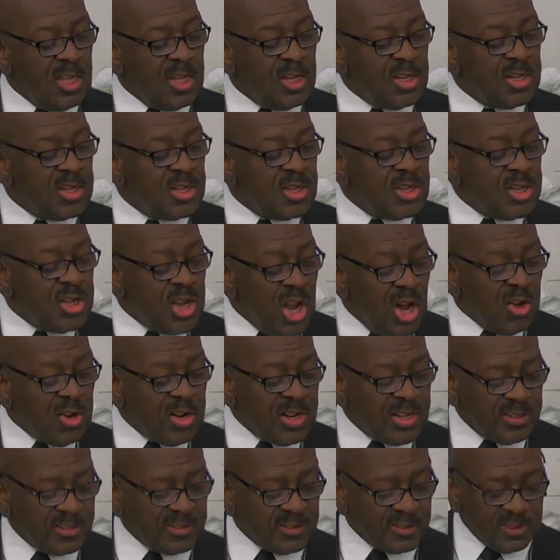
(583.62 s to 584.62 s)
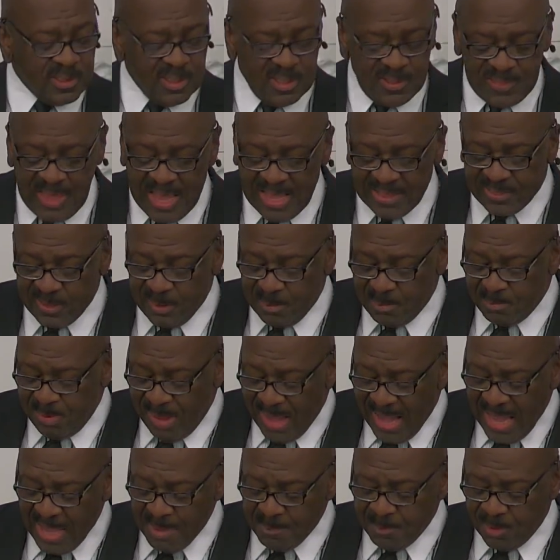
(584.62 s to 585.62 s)
Notice that the
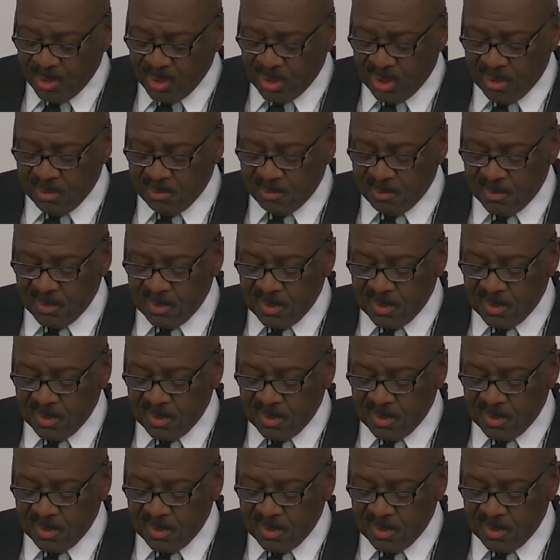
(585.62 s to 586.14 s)
Bible